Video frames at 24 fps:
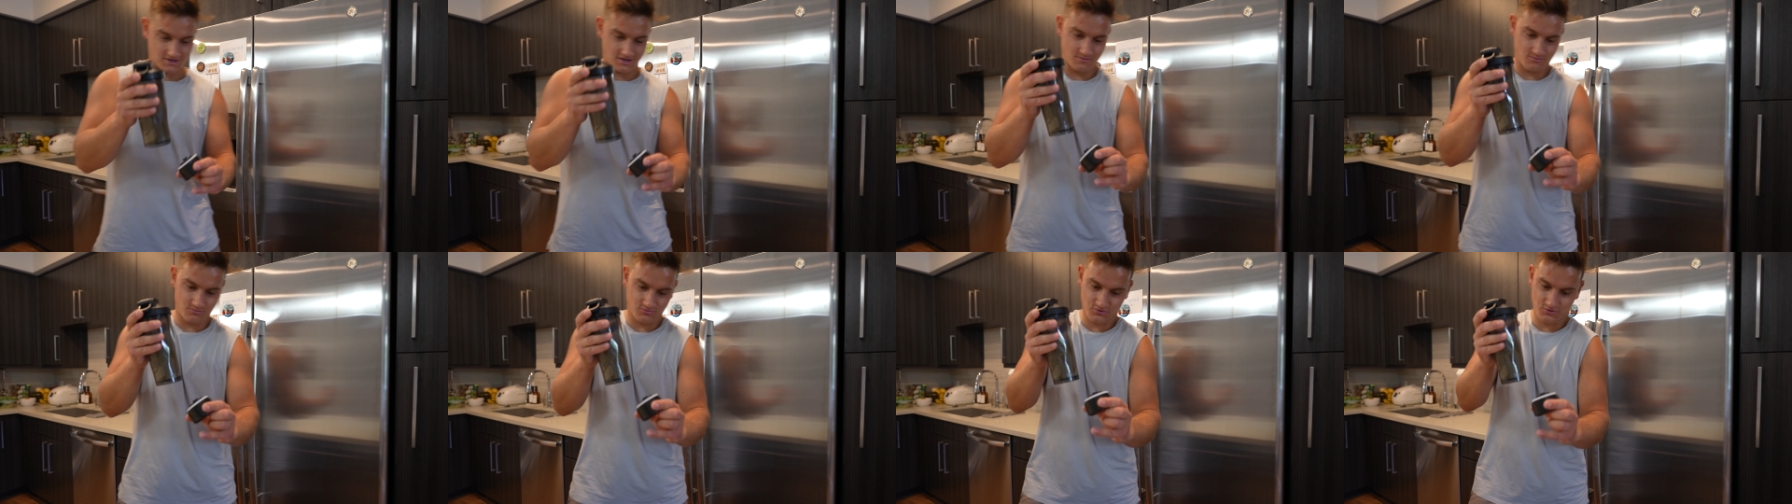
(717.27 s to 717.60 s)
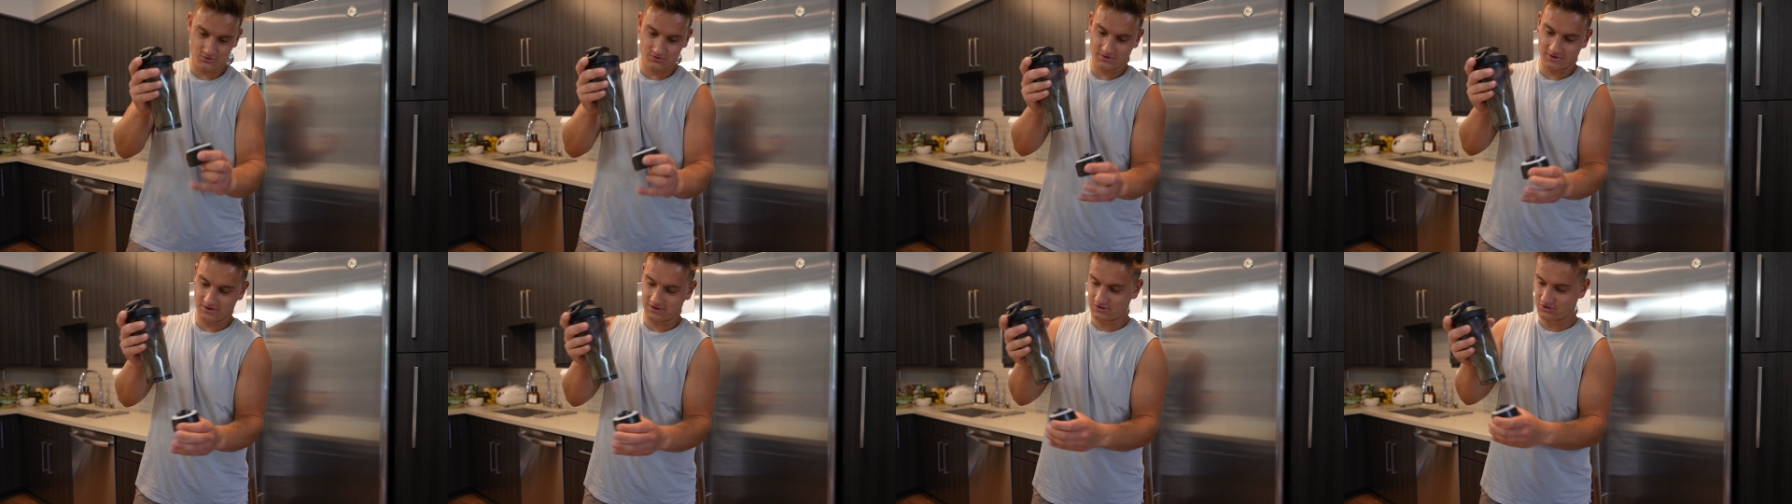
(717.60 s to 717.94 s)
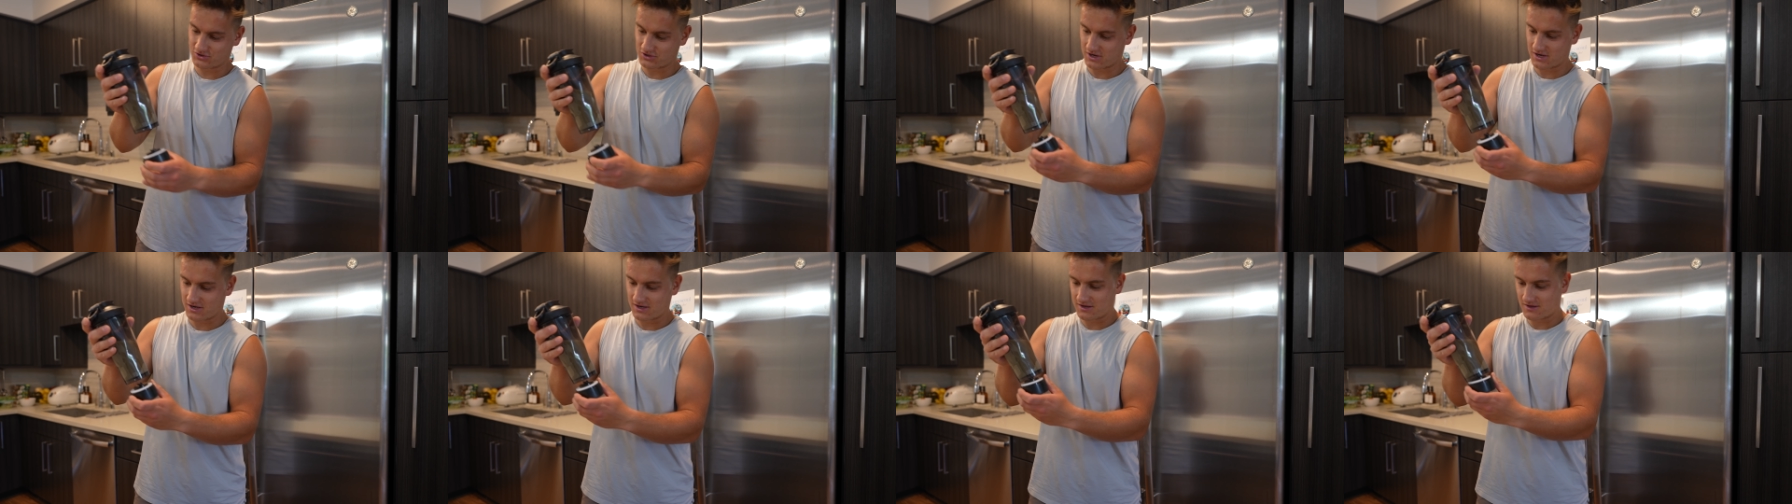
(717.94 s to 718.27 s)
a protein
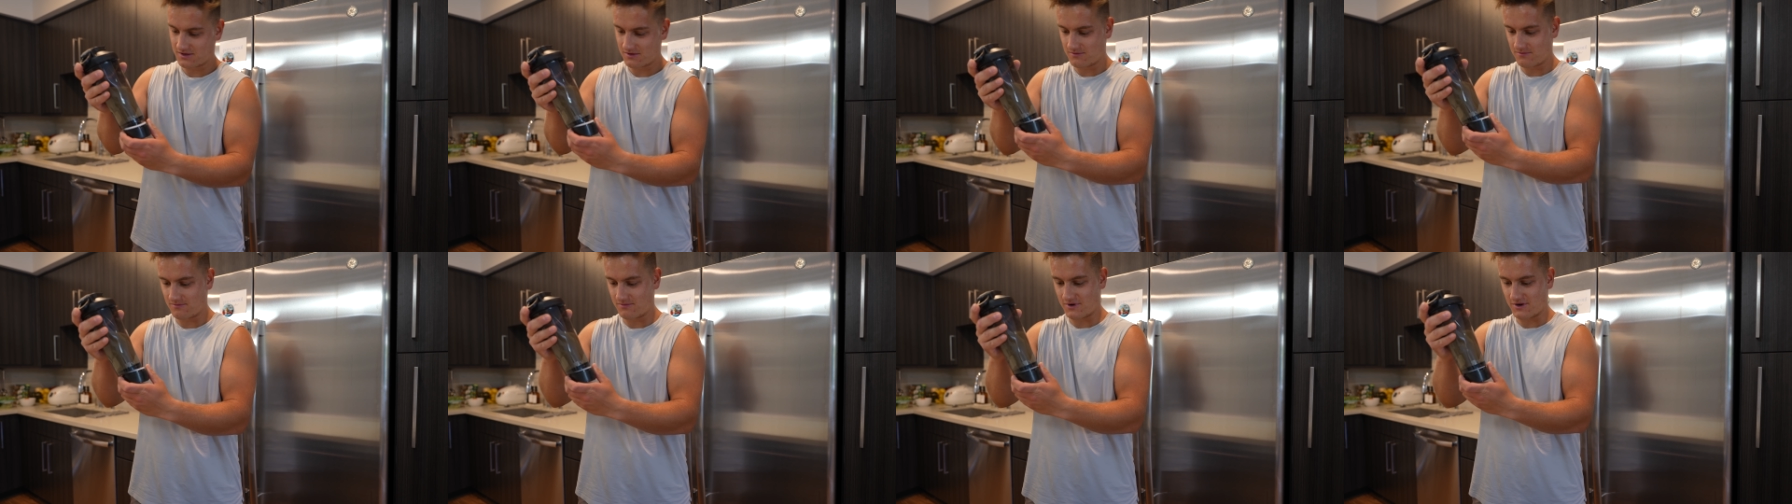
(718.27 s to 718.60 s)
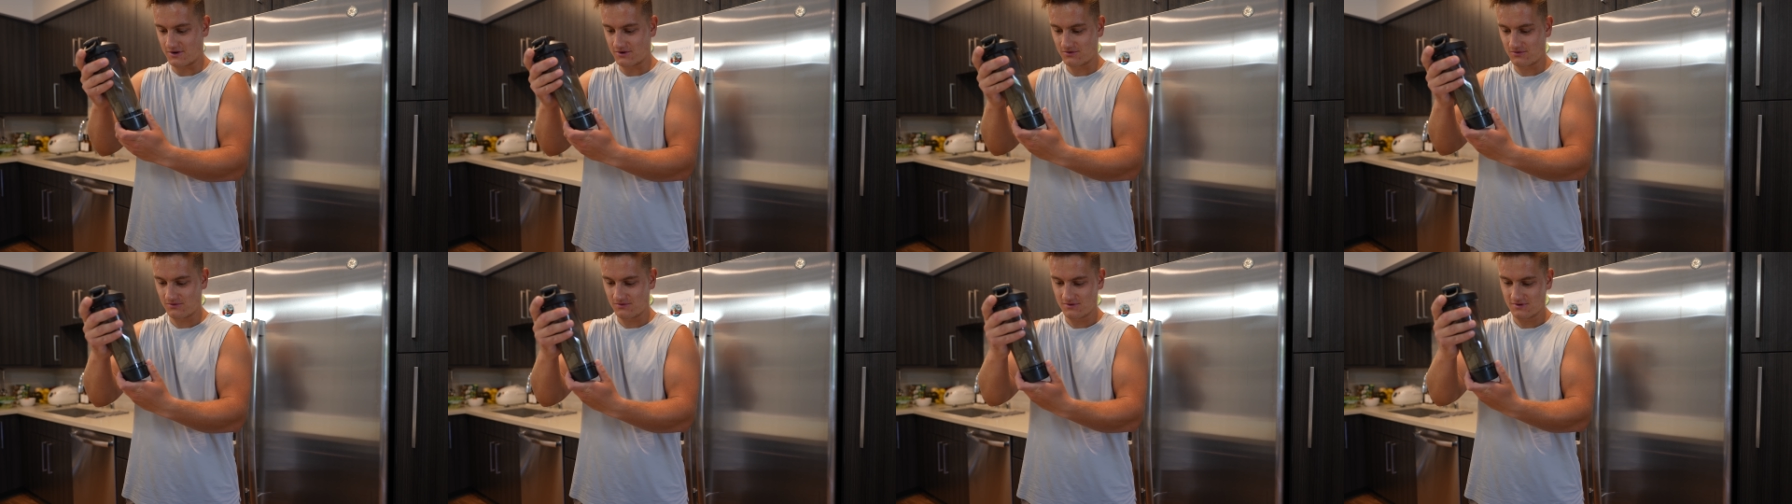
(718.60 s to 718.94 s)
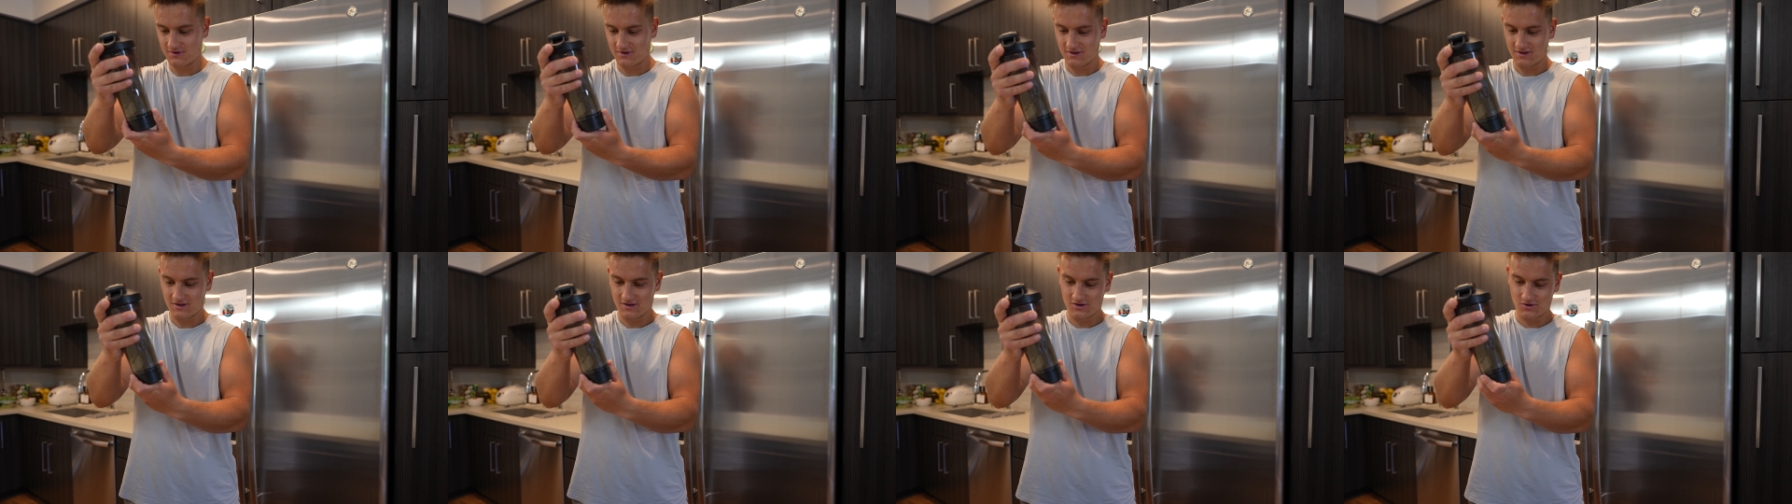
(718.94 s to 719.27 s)
shake bottle
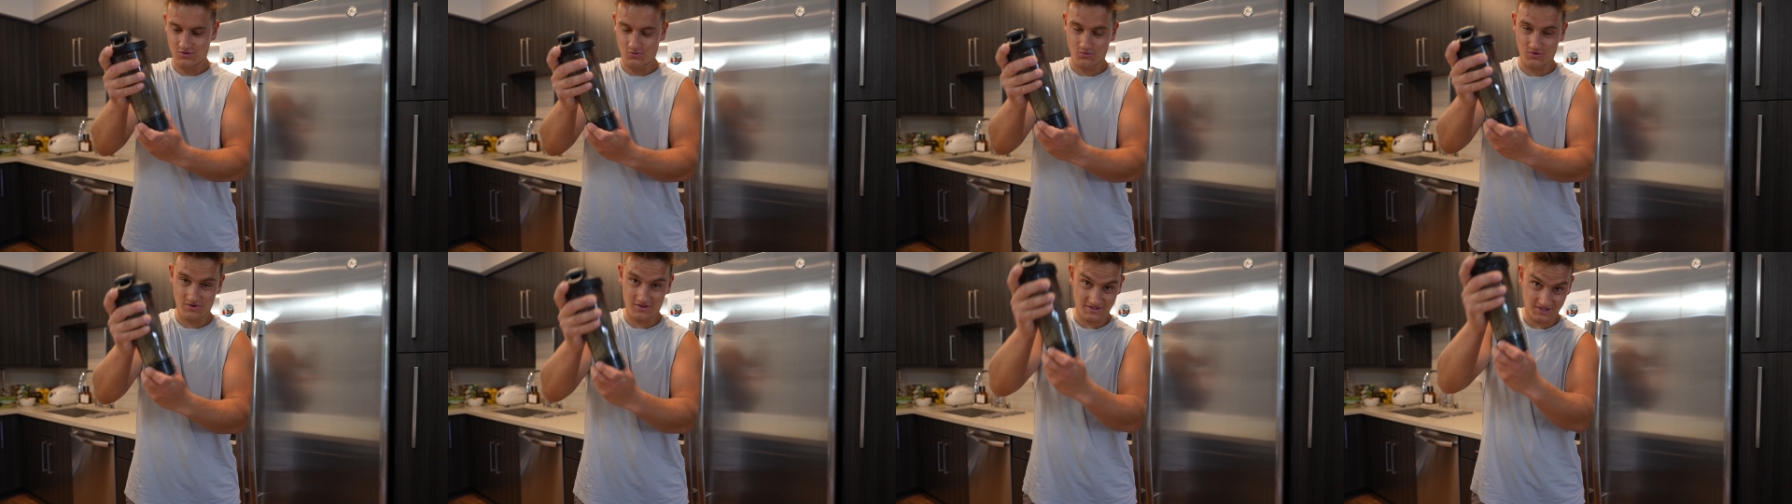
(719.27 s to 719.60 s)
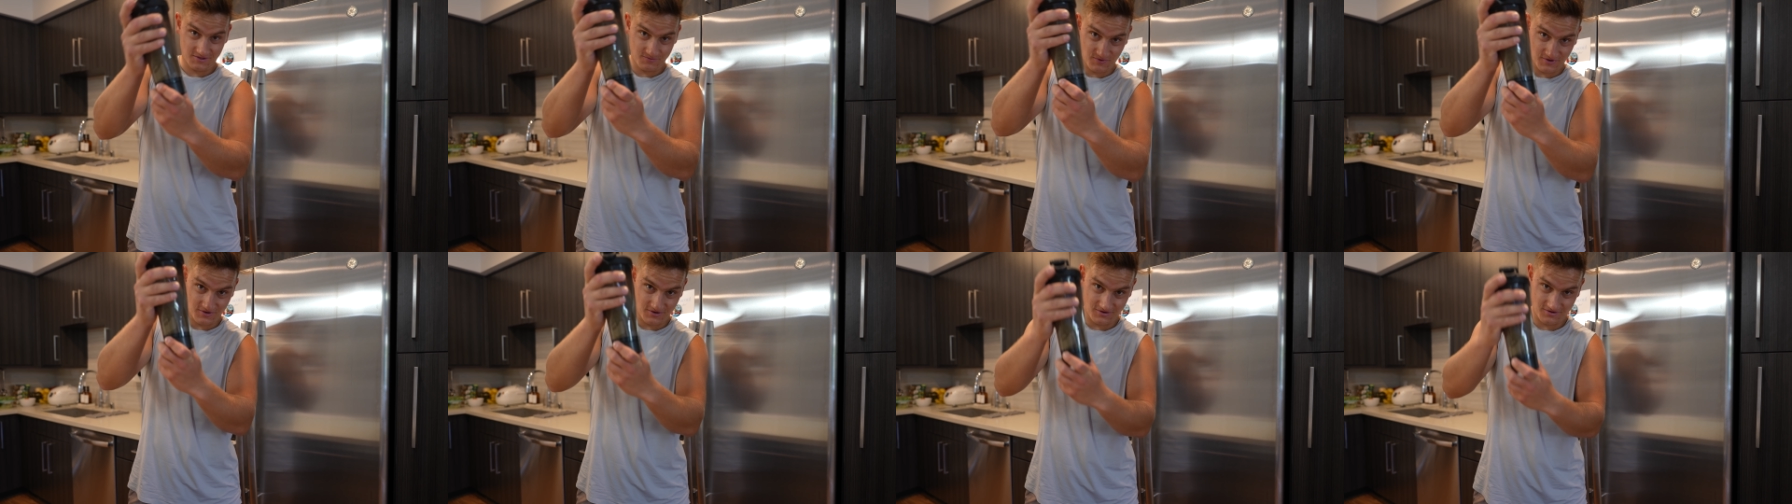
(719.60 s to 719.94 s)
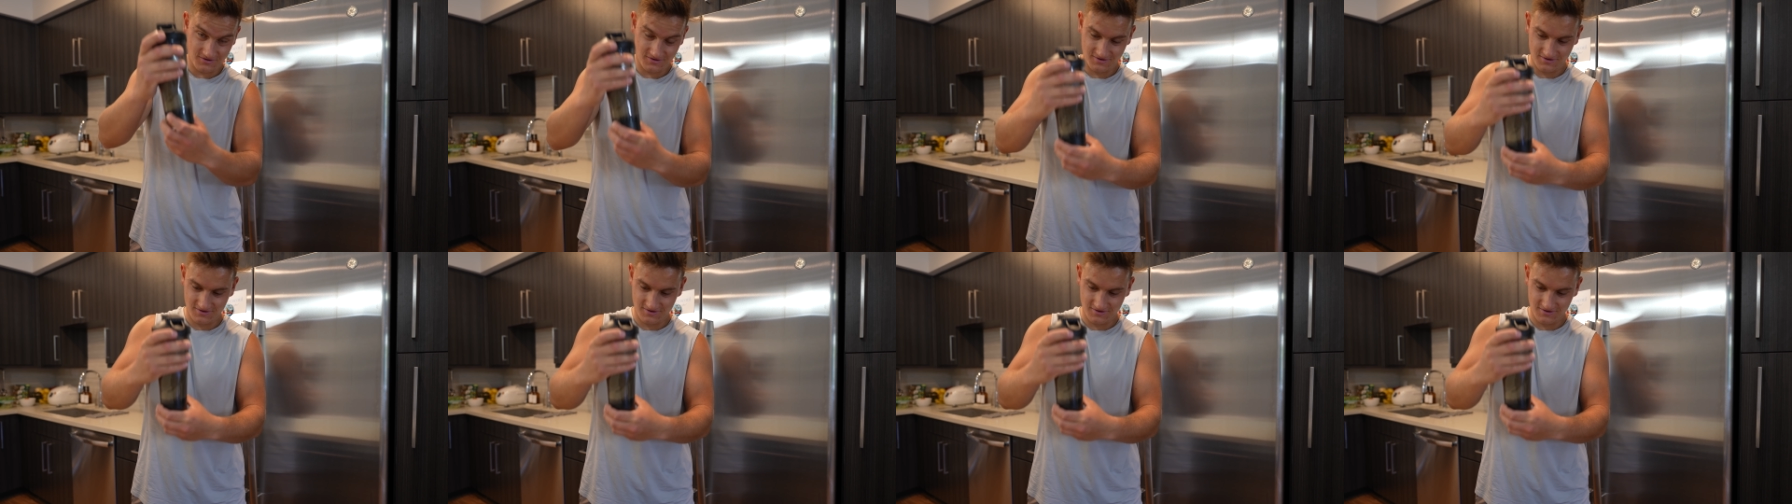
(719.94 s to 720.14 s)
with a spinner,